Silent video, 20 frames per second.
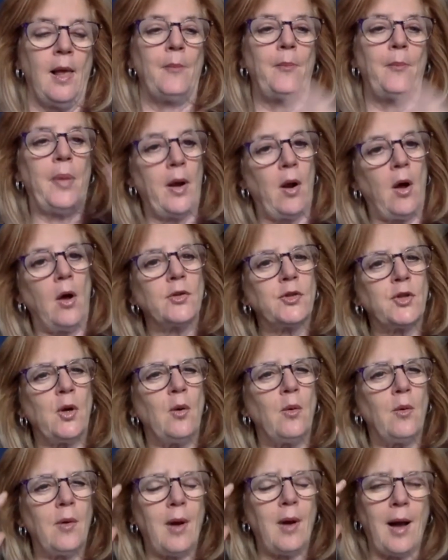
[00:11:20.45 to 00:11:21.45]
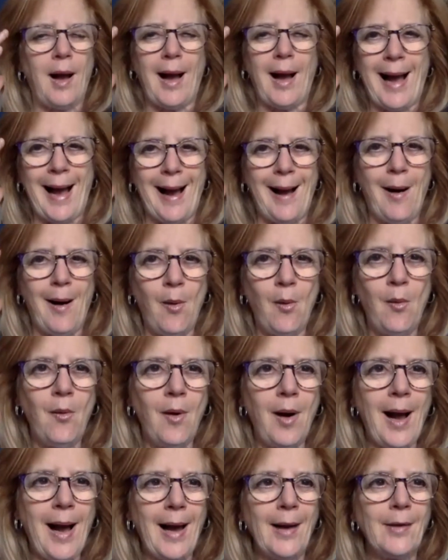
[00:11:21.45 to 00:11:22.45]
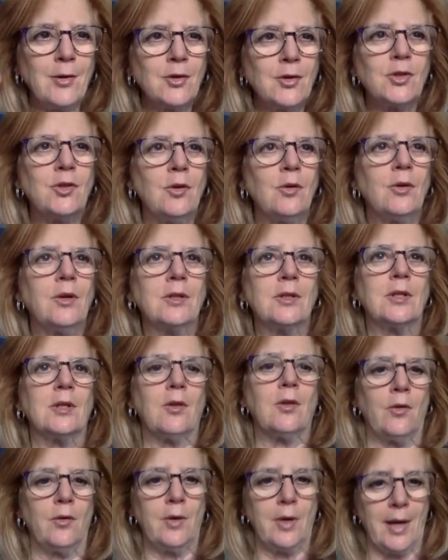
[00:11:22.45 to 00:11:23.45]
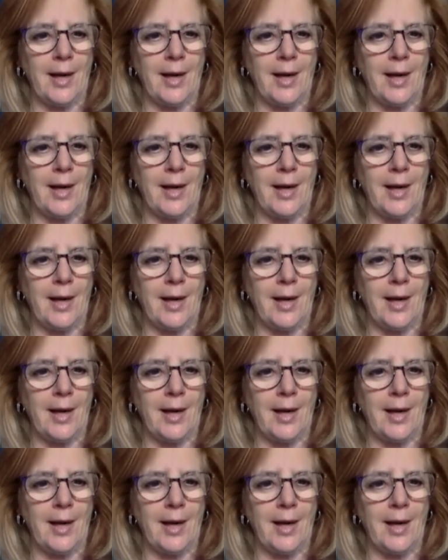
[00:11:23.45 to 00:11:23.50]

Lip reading: But also, how do students learn,